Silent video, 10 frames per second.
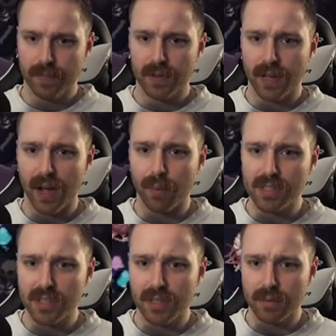Okay, what is
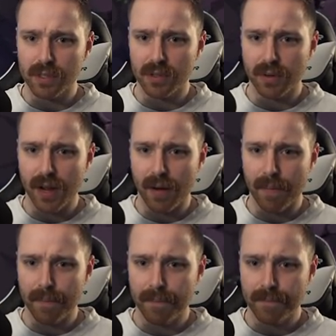he doing now?
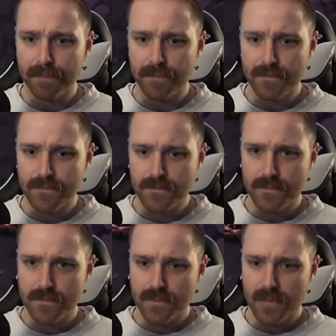
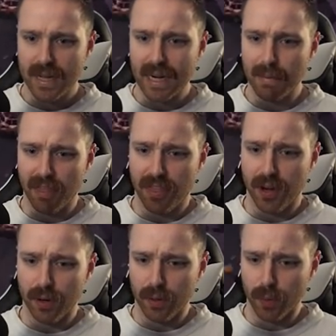I got him at...
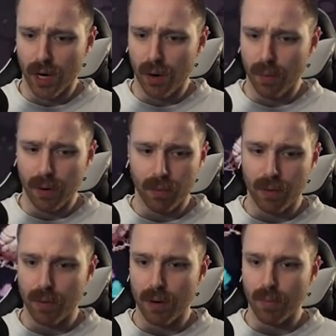Oh, whoa, whoa,
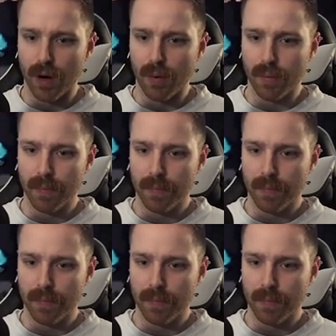whoa, whoa, whoa.